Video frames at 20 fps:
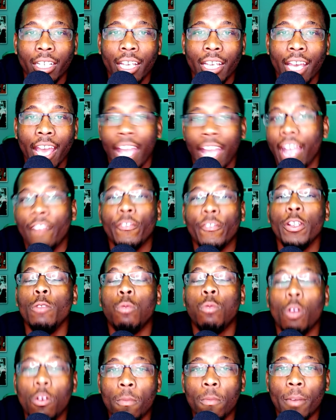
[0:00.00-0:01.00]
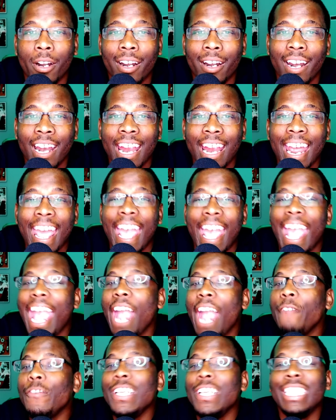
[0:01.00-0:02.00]
every rumor,
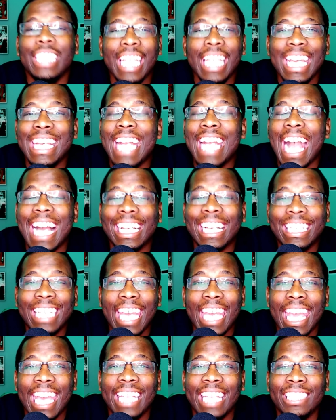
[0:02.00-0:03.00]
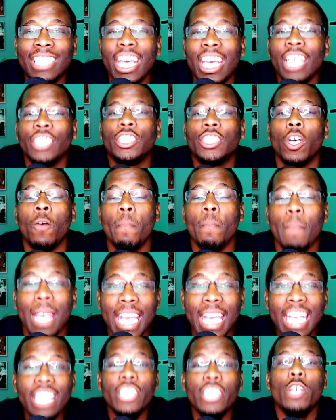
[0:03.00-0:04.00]
everything I can, so
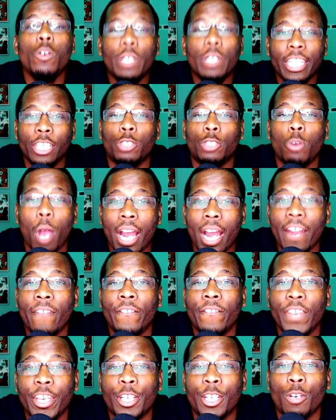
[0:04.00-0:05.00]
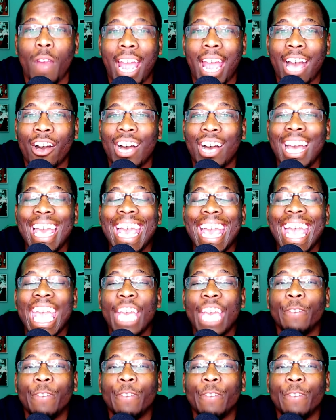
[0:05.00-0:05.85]
me and you can try to figure out if